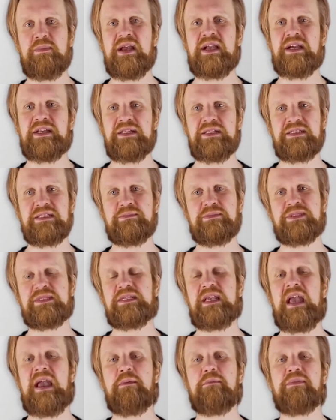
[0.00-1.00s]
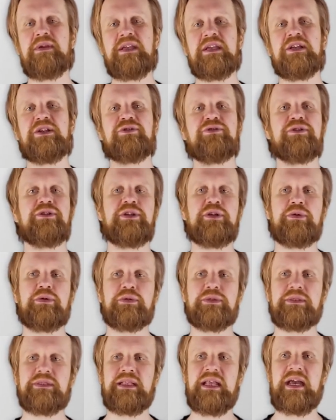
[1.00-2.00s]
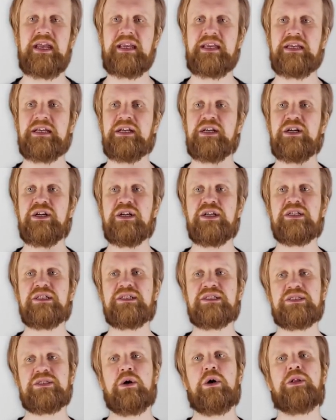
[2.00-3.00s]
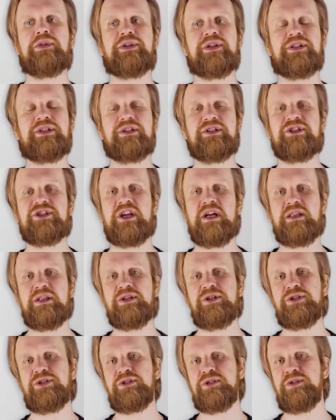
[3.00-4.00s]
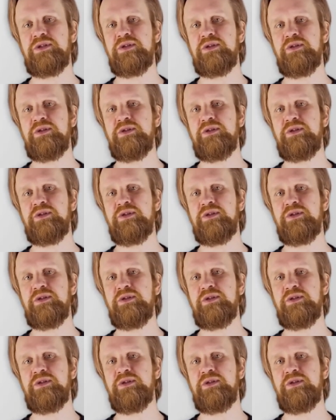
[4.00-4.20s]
mechanisms can be introduced like salted challenge